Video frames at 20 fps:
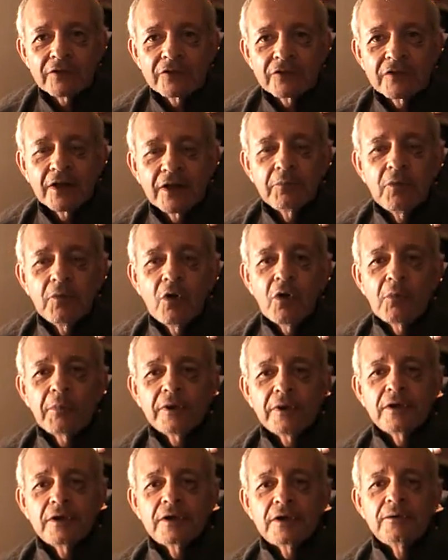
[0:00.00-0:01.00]
So I'm
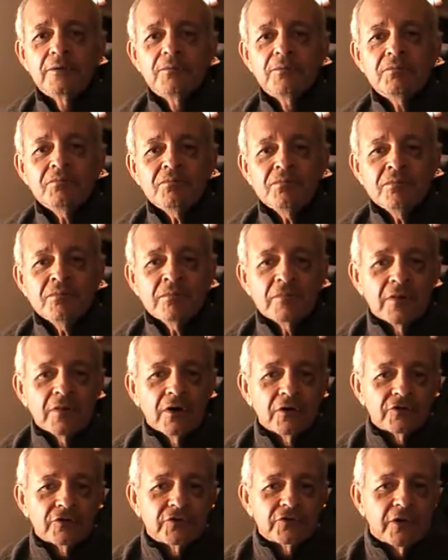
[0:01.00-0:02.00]
hoping to
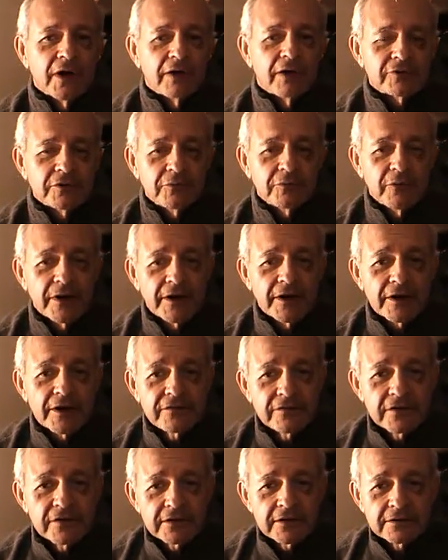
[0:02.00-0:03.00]
also have some
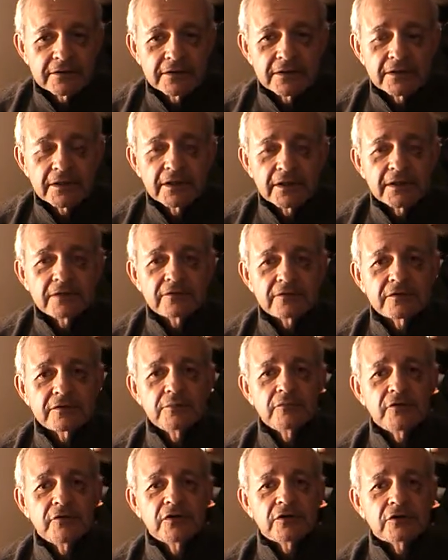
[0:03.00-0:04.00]
energy and get
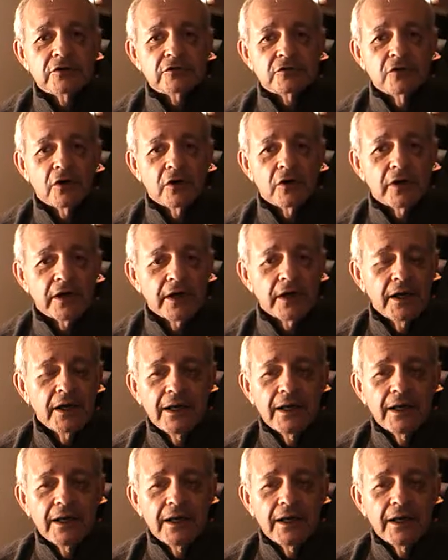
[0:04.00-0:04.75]
some videos going.